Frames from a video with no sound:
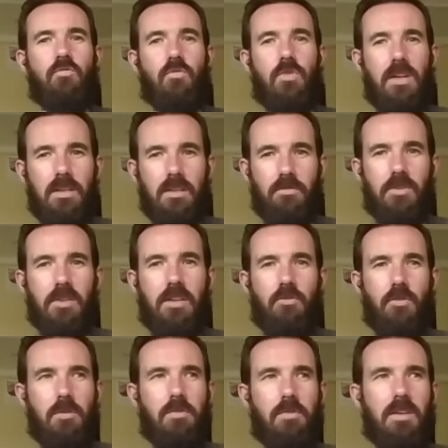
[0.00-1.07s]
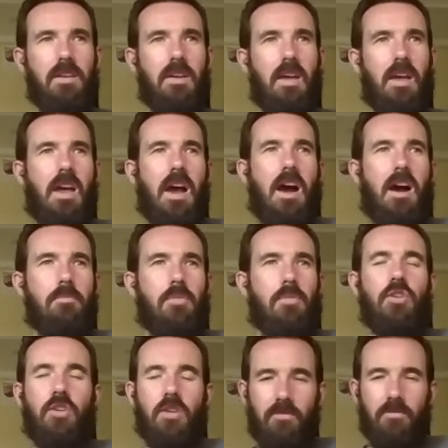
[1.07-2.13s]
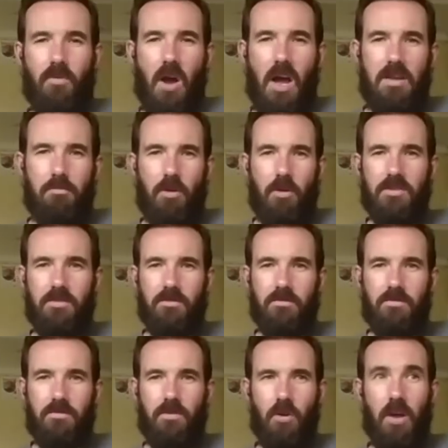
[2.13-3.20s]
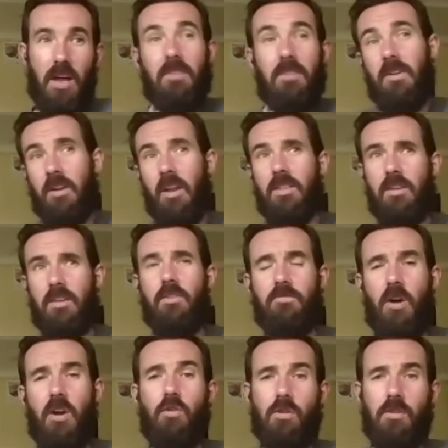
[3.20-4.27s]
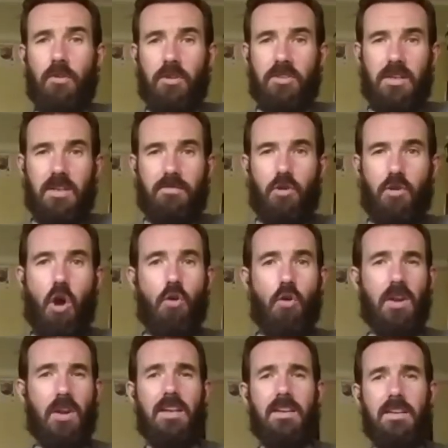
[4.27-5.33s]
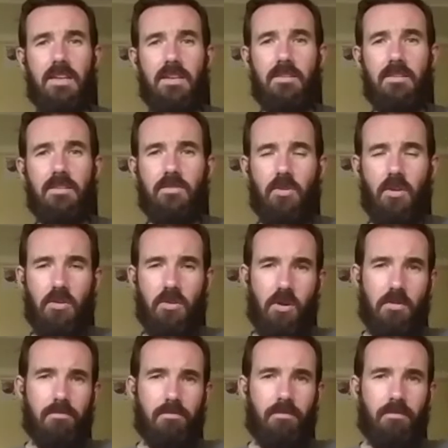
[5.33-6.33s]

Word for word: really, really creepy. Um, but you can find most of her, in fact, I think you can find all of her stuff on Owner Indie dot com,